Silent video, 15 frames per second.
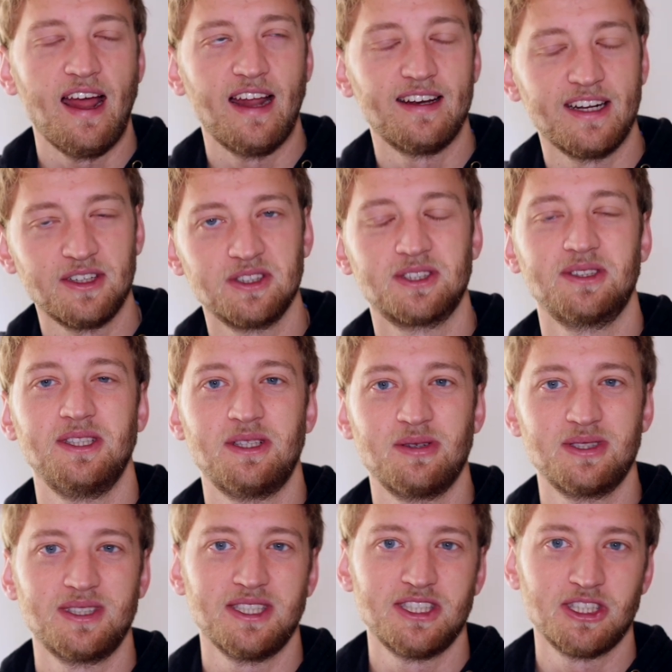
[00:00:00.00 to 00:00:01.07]
And I also need
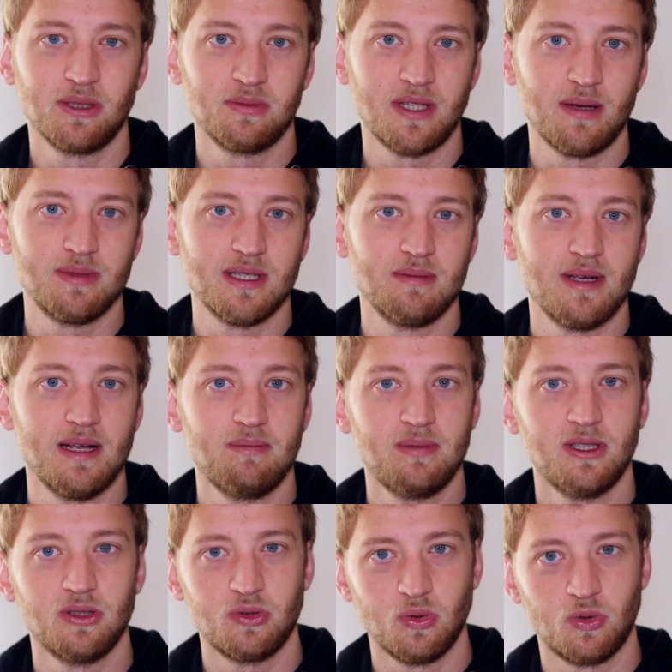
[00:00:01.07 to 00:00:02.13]
to say sometimes I'm
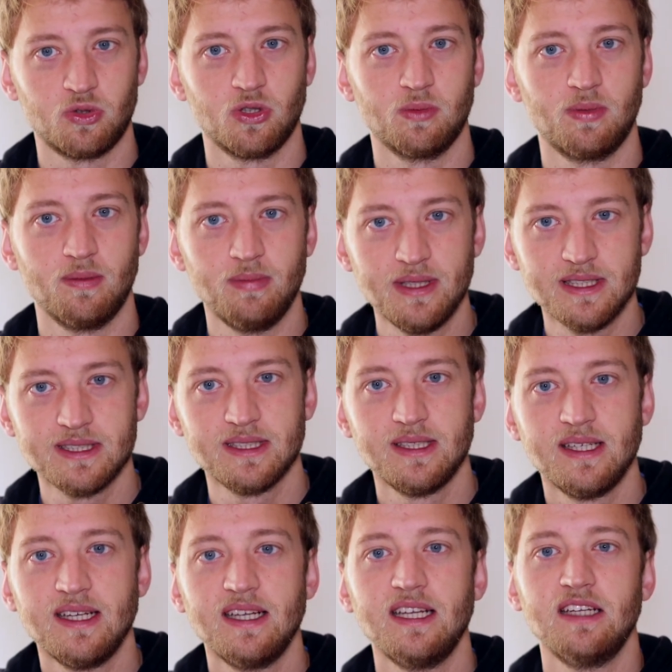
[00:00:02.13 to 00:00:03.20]
happier to crop a bit,
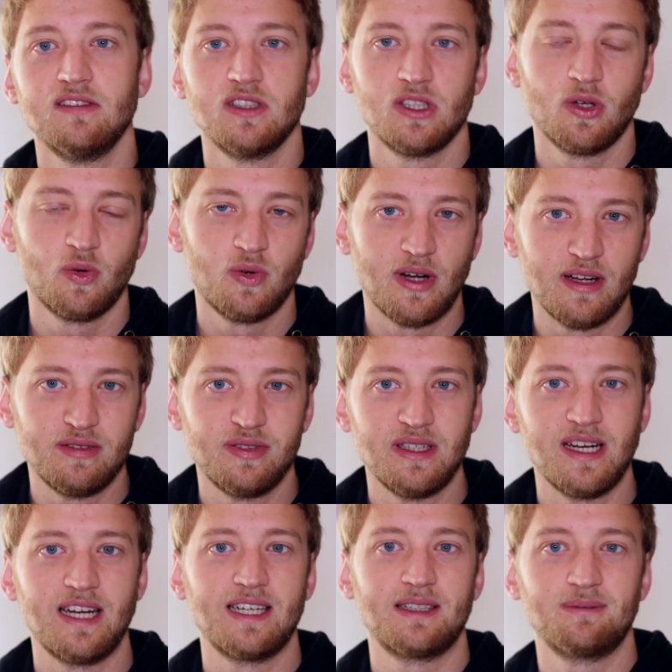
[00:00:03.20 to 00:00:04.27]
even though I
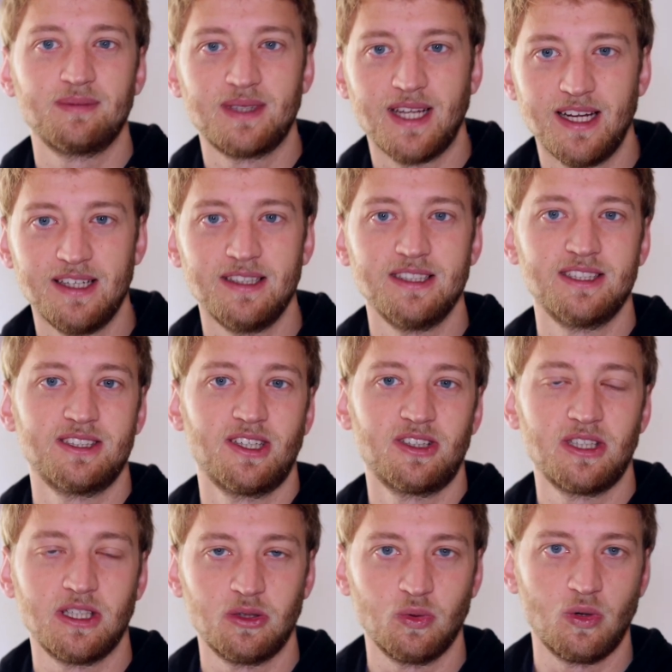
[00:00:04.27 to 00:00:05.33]
feel like Canon is
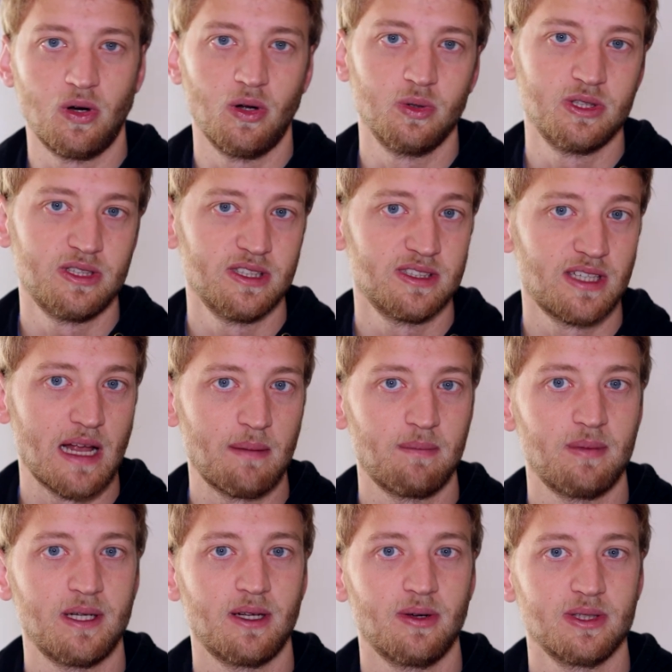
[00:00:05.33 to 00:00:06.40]
starting to close this
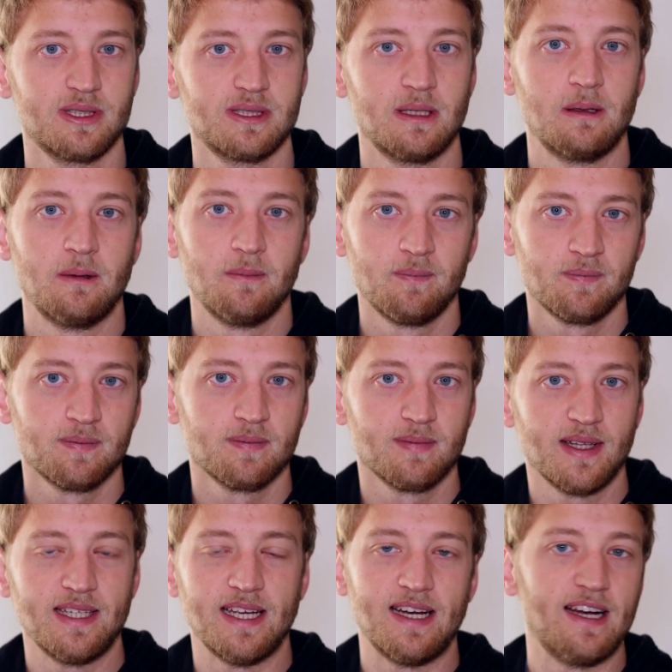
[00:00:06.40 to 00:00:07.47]
gap because,
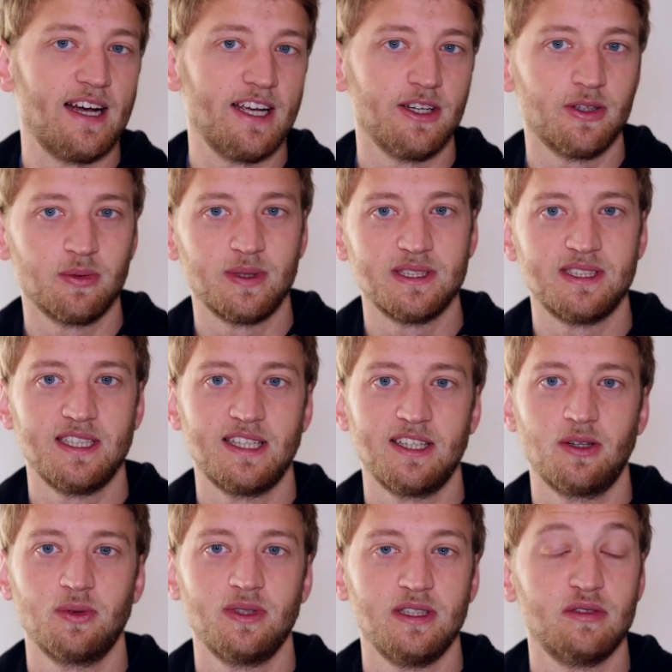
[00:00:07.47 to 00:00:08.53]
I always said I
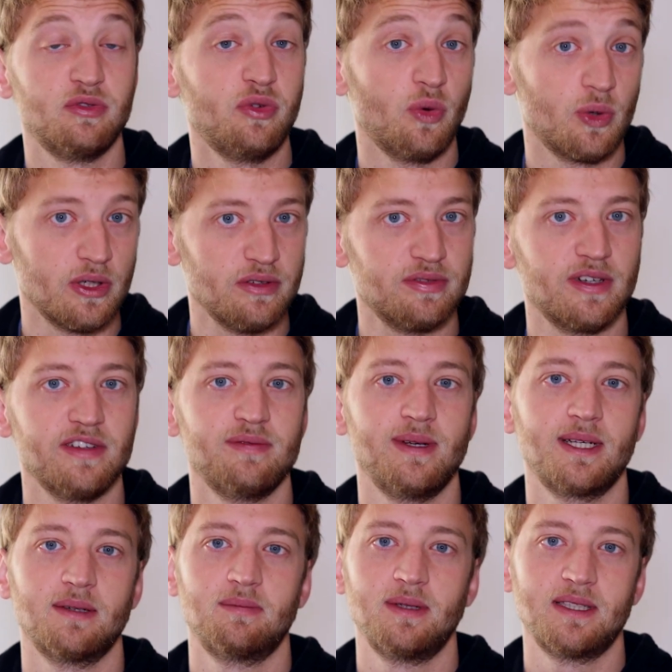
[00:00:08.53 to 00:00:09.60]
don't need 45
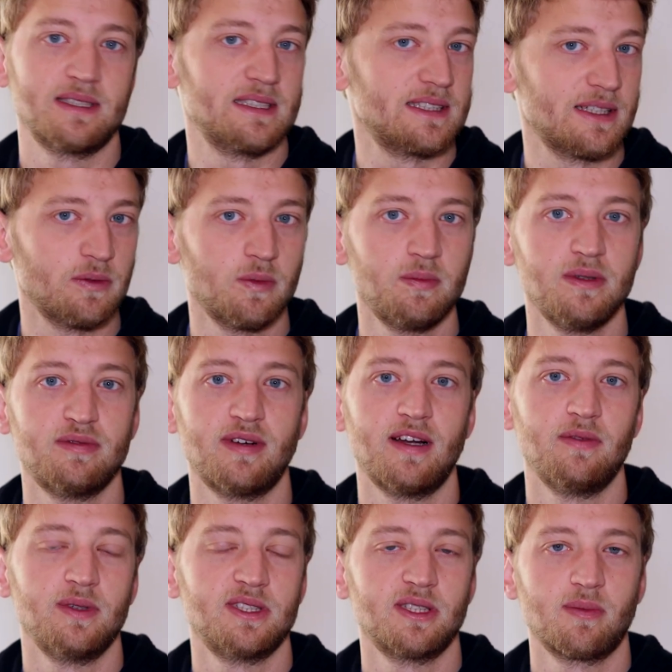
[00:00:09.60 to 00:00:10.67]
megapixels. I would be
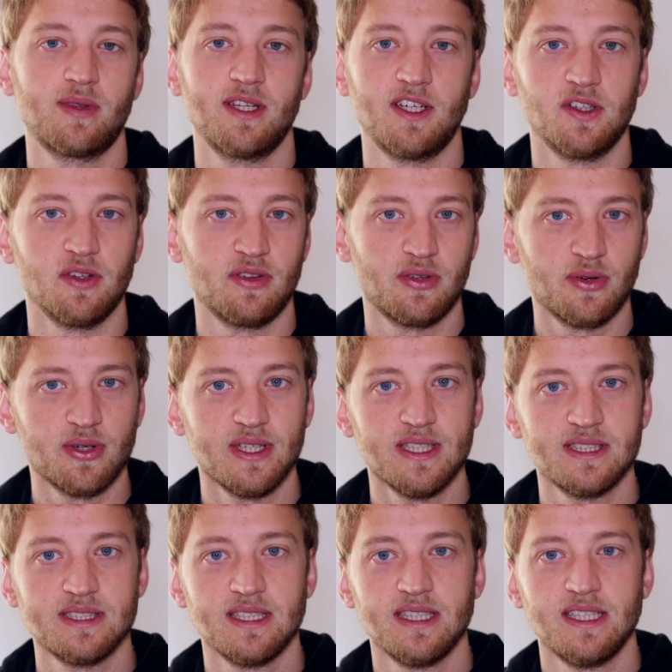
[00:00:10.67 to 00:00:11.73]
fine with something in the
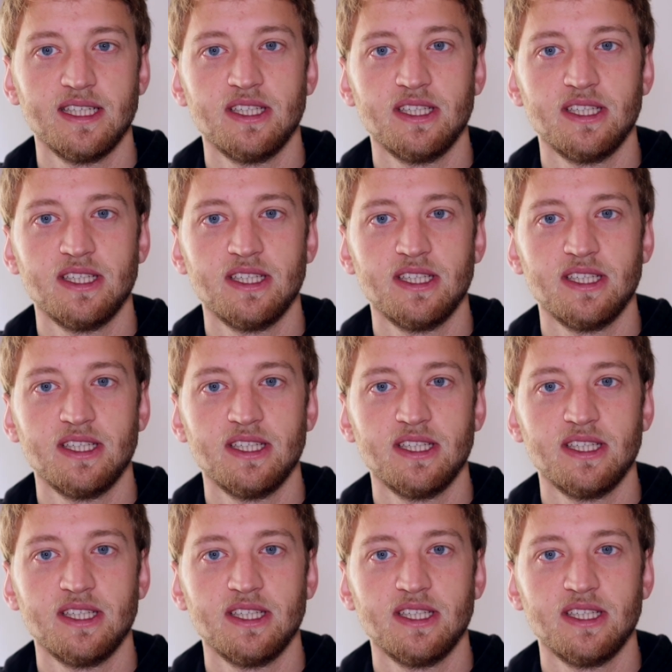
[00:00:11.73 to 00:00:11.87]
30s.